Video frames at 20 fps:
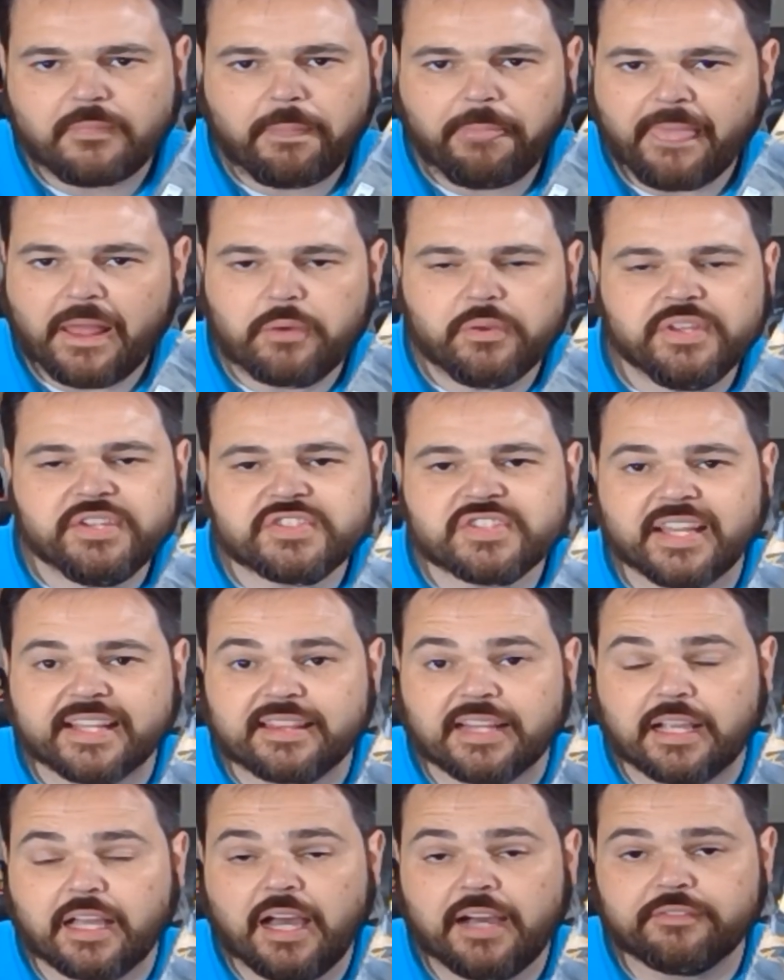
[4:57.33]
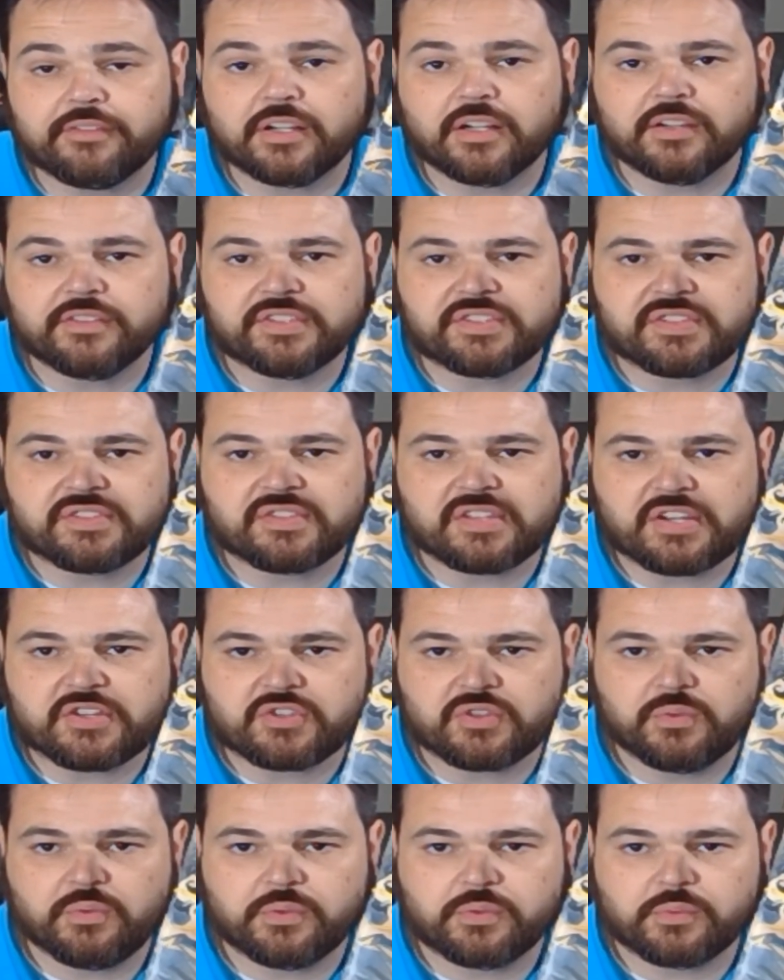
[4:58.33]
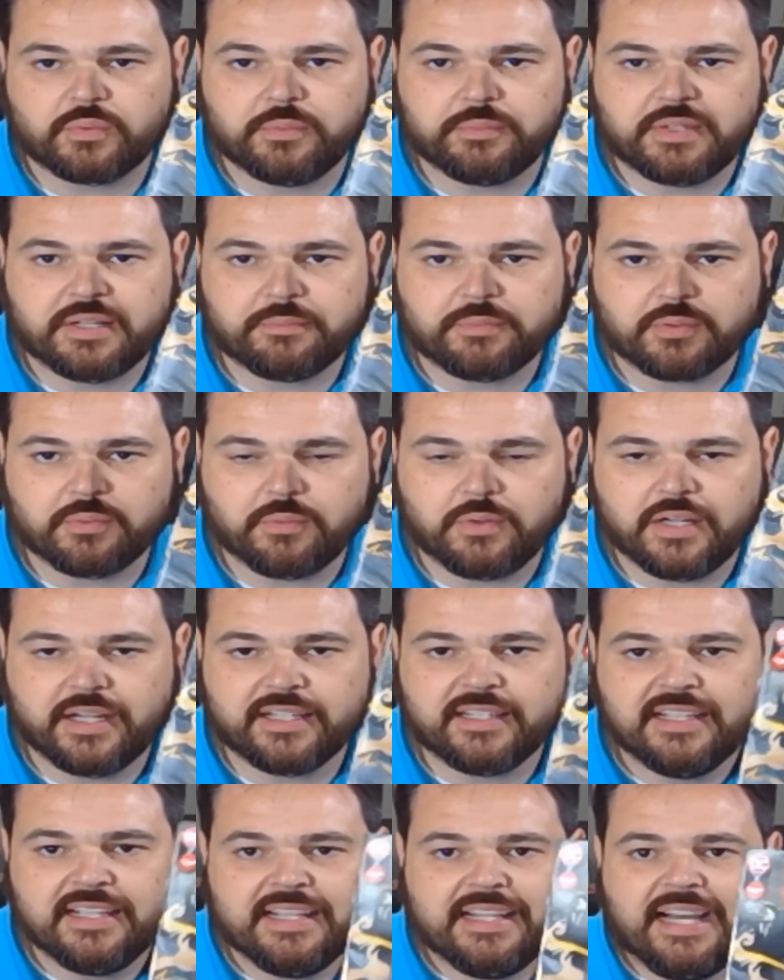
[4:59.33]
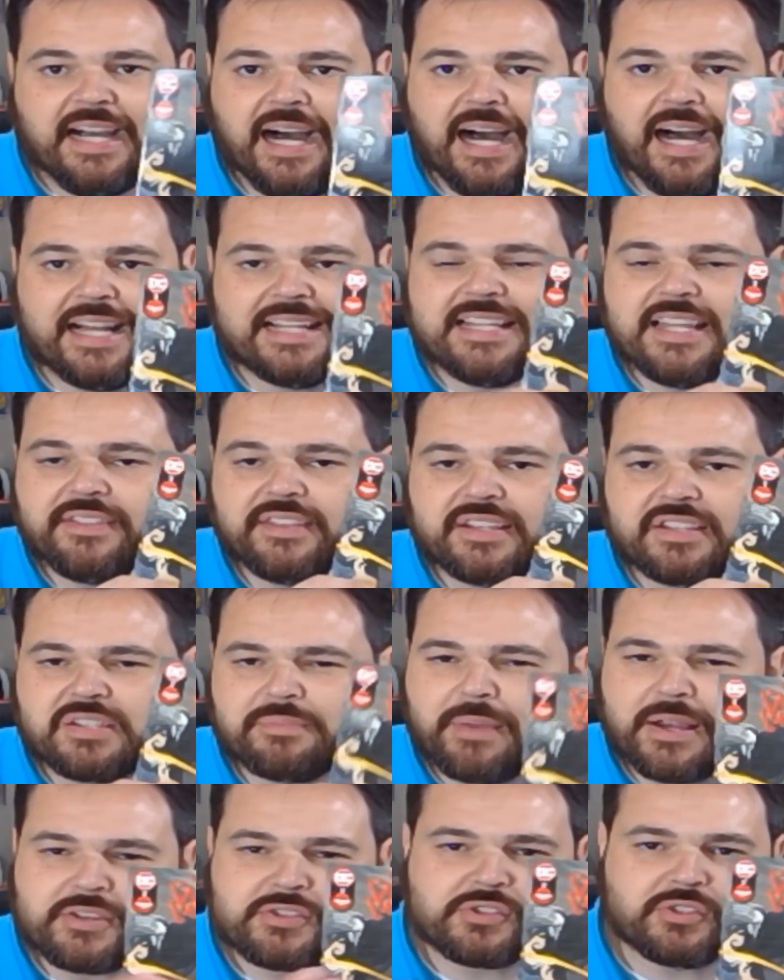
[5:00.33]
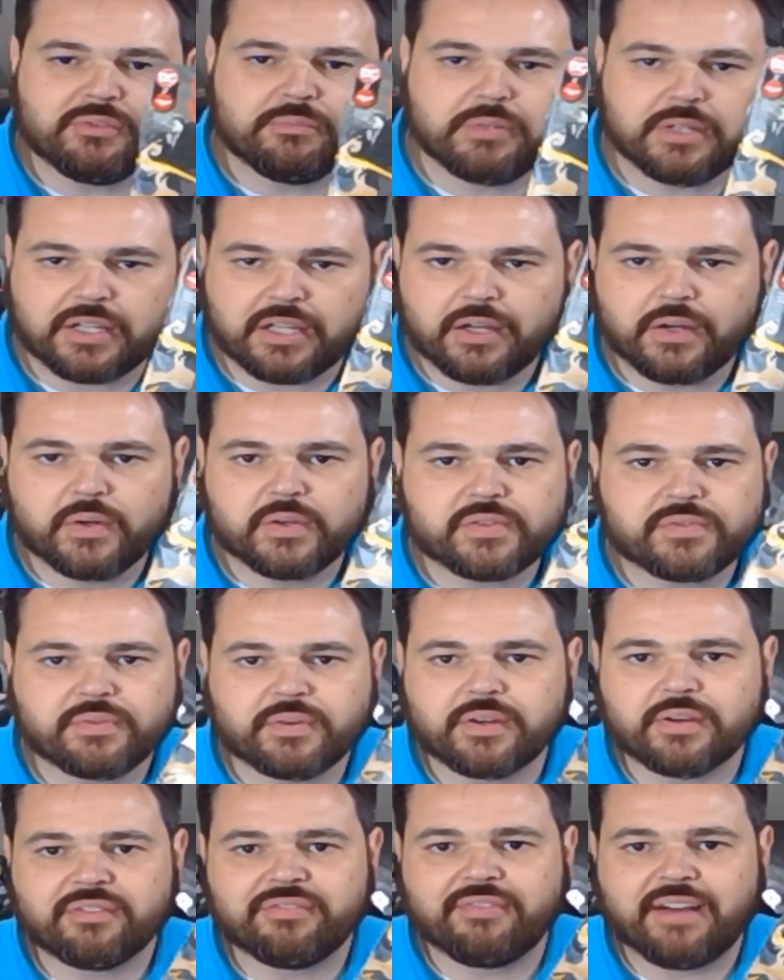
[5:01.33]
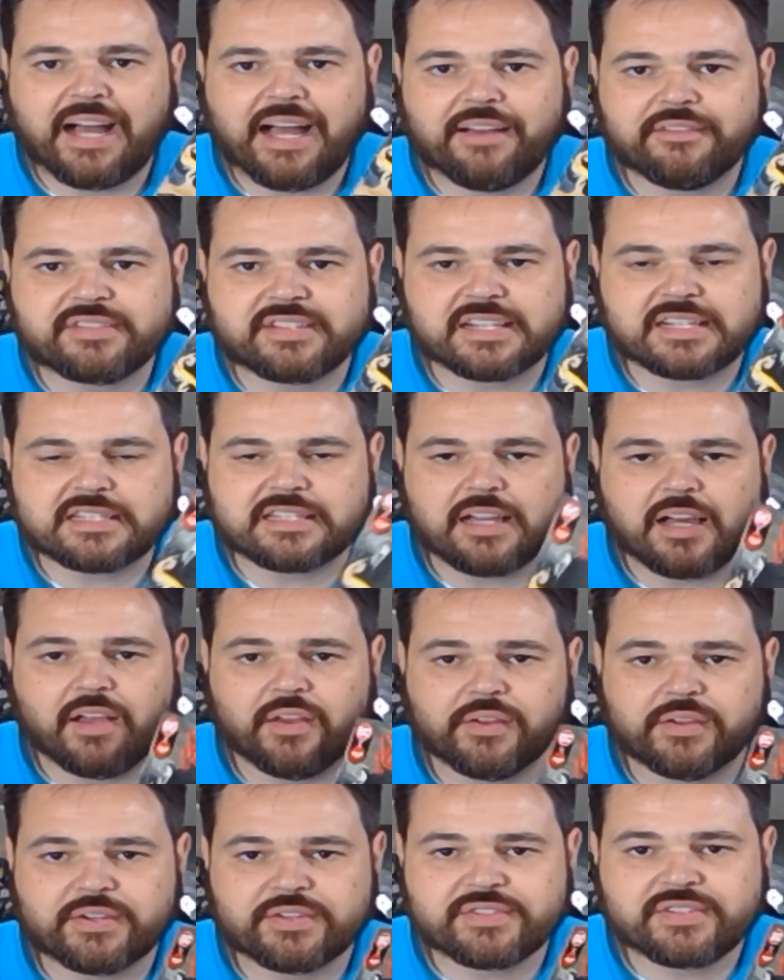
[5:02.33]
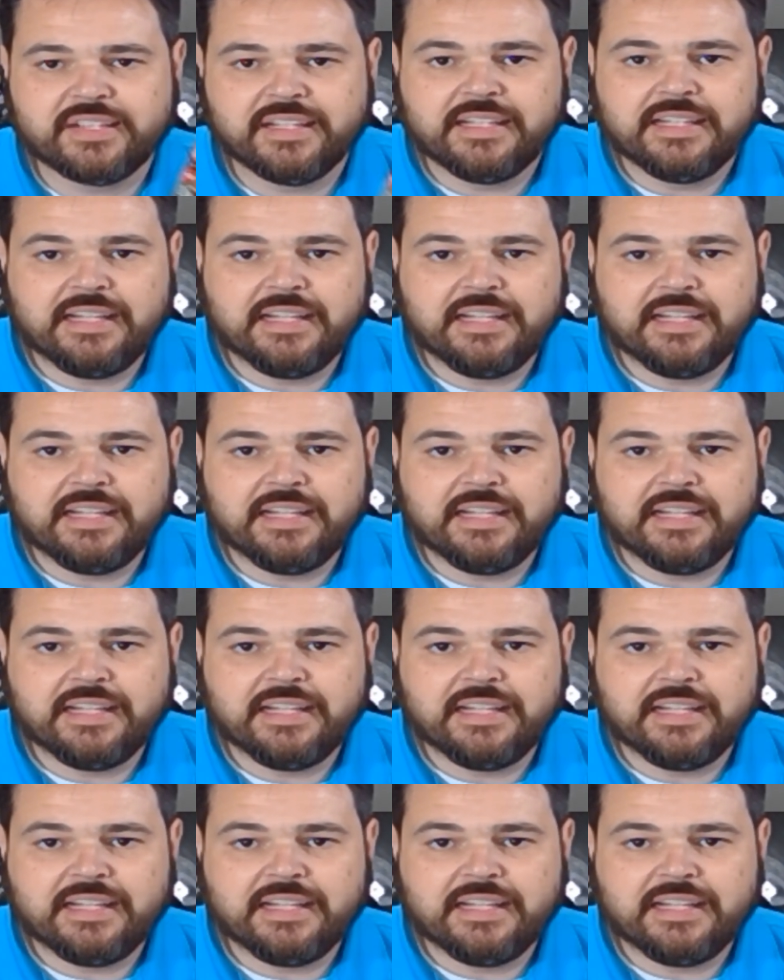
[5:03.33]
I really just like the cover on the Sensational Wonder Woman #1. Nothing special. Book goes for $5, $6.